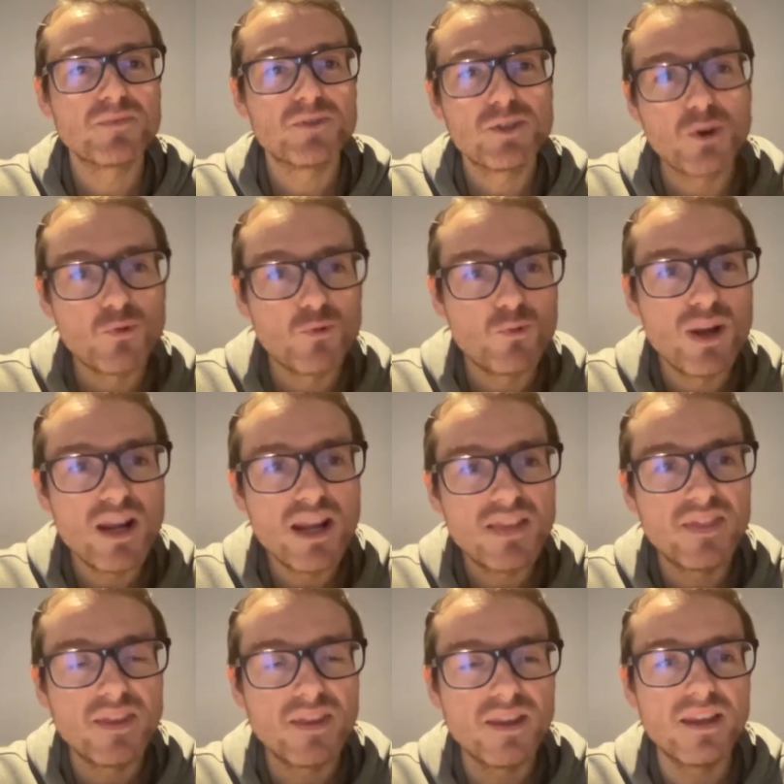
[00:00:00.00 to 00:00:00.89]
So
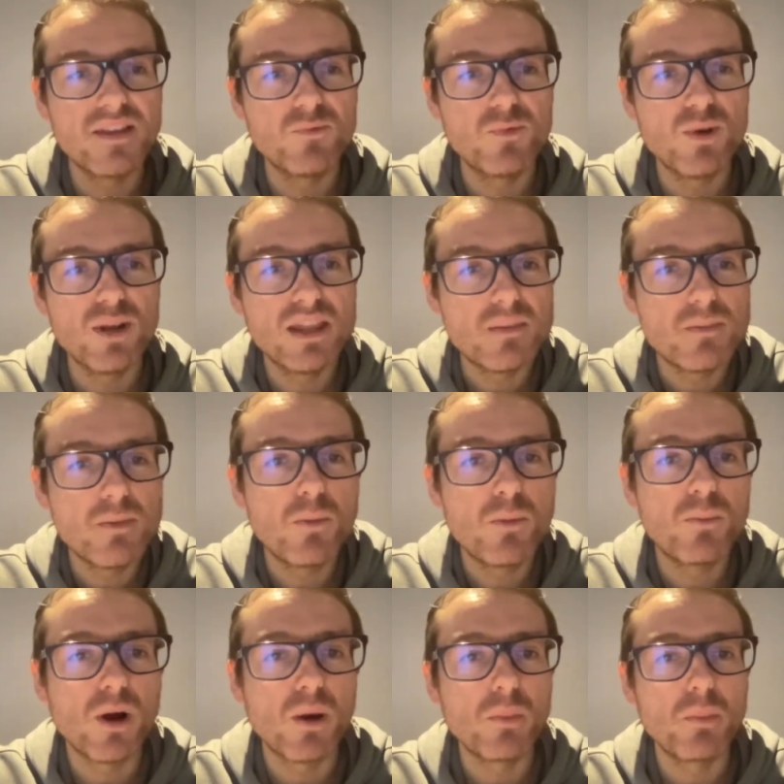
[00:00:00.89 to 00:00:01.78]
read the
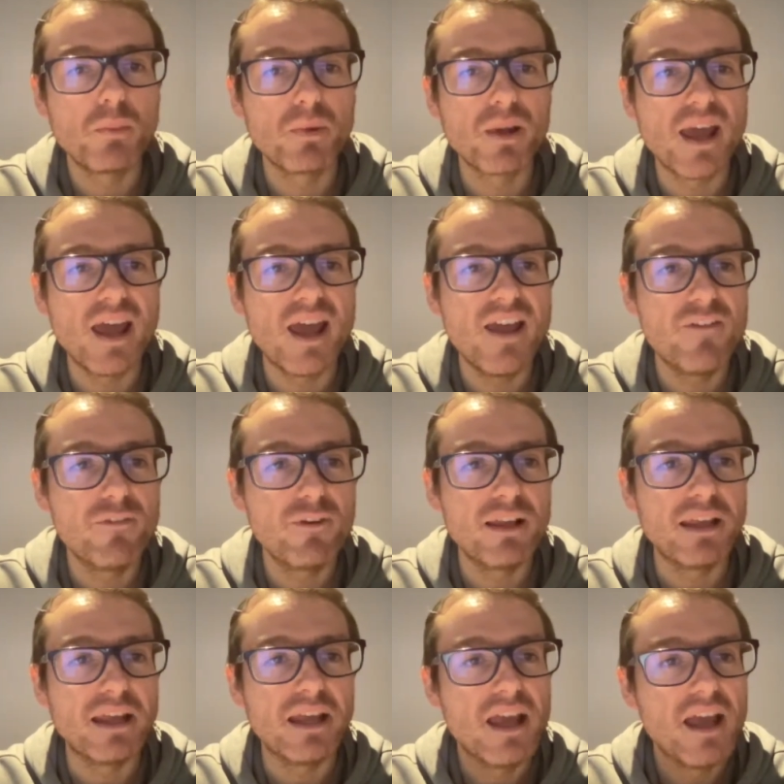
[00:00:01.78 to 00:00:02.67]
moot problem
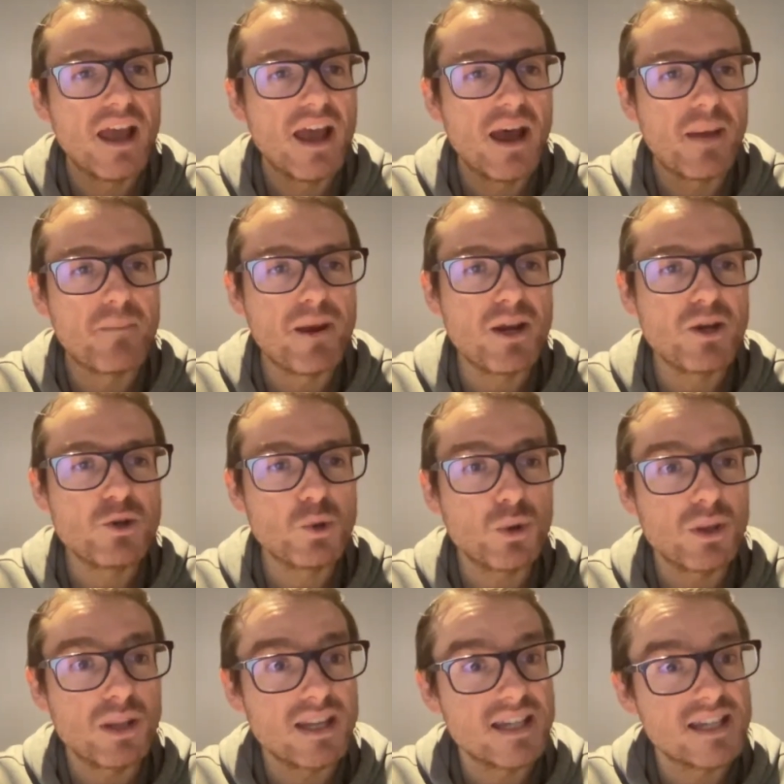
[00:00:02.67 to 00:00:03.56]
carefully and make
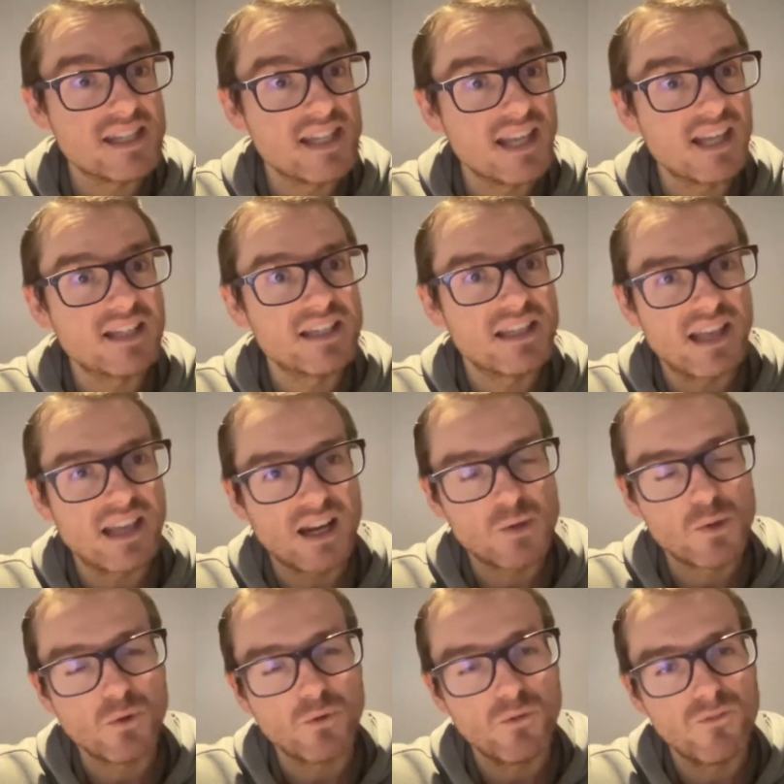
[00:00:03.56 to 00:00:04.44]
sure that you stick to the
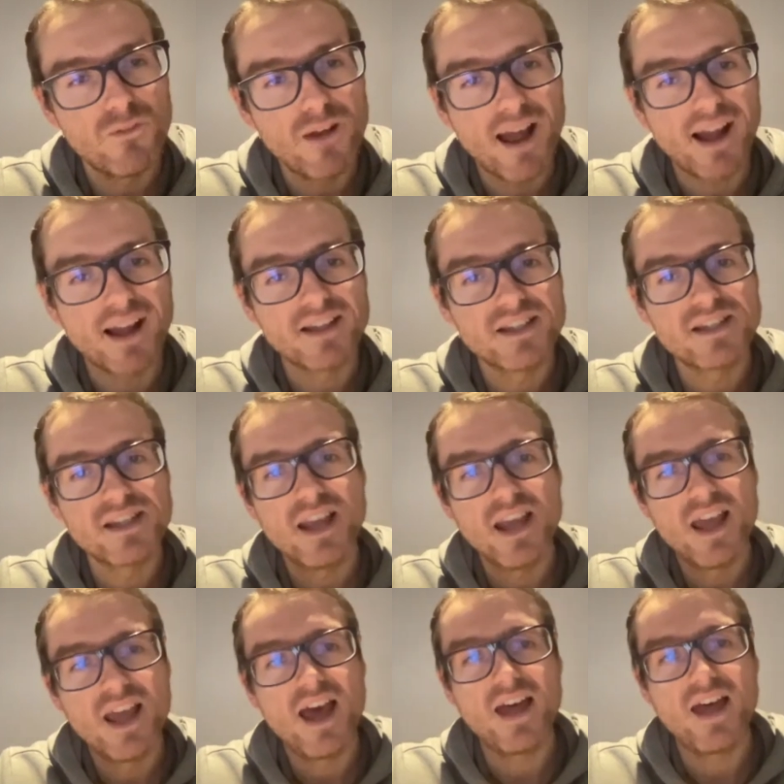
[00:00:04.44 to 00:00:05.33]
actual facts
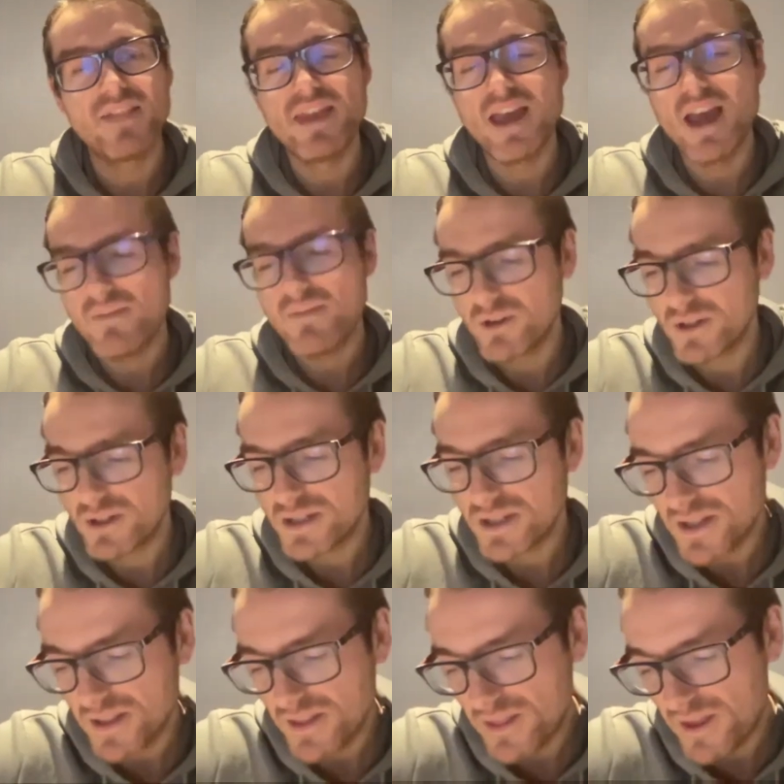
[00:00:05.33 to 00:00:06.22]
and the
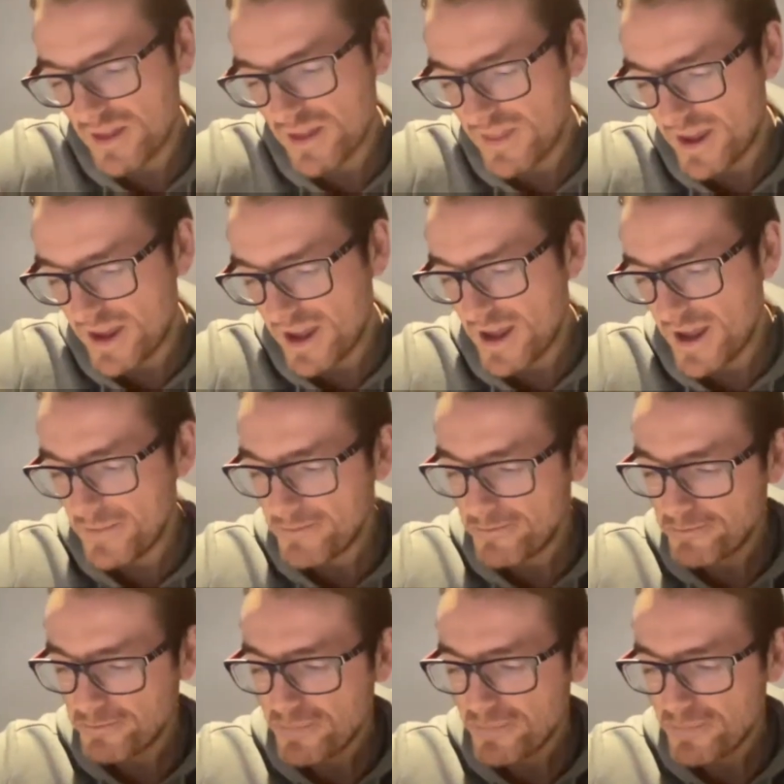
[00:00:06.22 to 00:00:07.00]
evidence that are there.